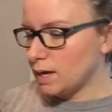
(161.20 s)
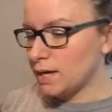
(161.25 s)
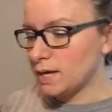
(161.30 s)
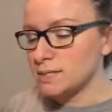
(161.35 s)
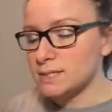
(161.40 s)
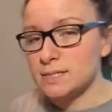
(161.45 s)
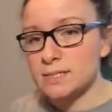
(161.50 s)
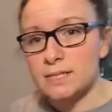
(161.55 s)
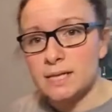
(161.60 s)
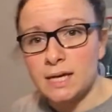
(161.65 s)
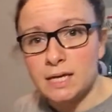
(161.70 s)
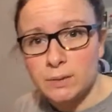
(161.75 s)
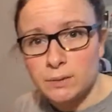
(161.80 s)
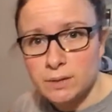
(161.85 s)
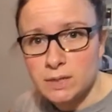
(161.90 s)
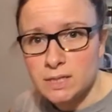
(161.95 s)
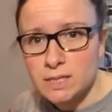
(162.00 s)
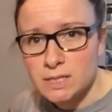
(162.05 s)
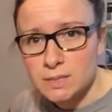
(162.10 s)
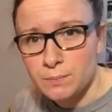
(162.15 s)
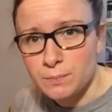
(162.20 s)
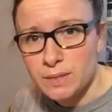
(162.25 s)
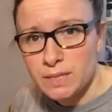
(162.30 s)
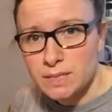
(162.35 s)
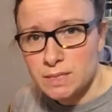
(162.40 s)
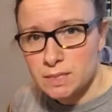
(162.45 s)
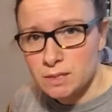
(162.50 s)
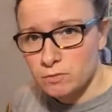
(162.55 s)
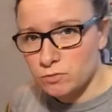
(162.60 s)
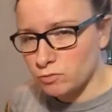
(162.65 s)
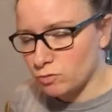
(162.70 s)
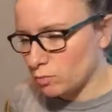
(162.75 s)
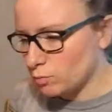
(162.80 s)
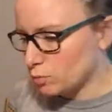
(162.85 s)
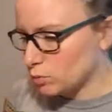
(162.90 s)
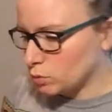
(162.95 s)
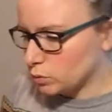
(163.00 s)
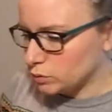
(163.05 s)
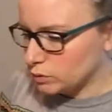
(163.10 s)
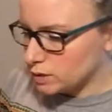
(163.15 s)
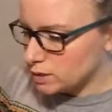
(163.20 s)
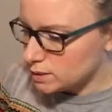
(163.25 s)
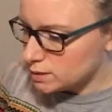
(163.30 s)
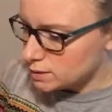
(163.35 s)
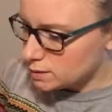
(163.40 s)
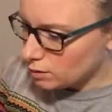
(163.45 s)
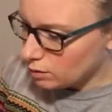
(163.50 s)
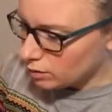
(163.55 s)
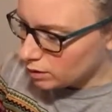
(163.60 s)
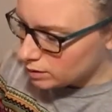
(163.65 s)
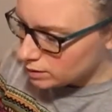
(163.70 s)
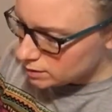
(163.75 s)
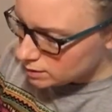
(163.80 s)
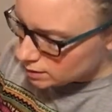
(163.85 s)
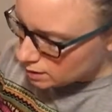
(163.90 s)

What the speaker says: As I say, you only need 1 metre for a board this size,